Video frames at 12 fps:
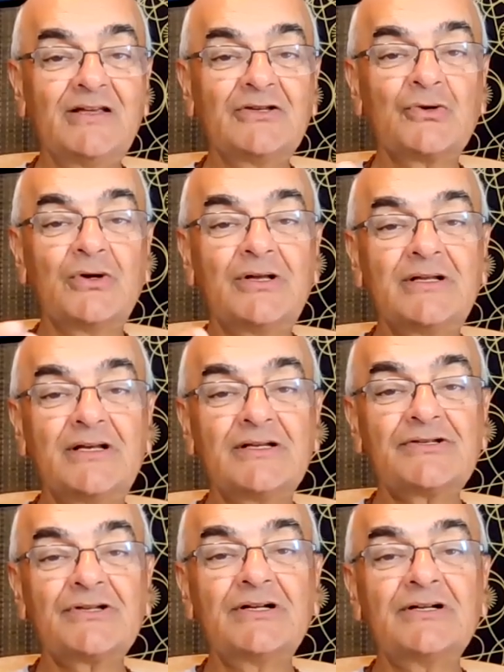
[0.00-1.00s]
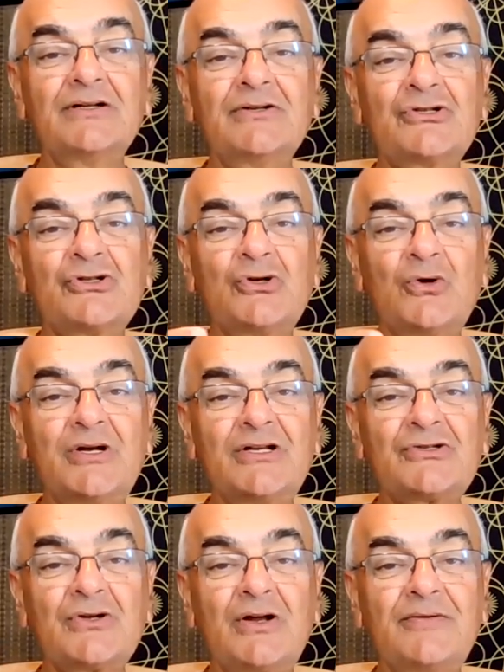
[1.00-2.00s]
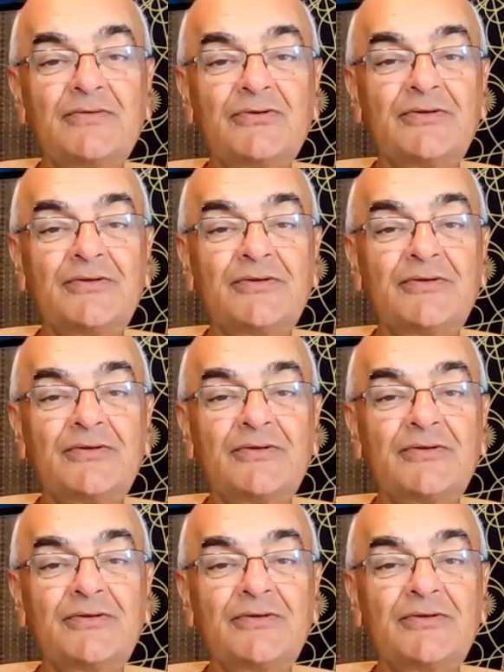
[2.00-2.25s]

So there's certain slowness of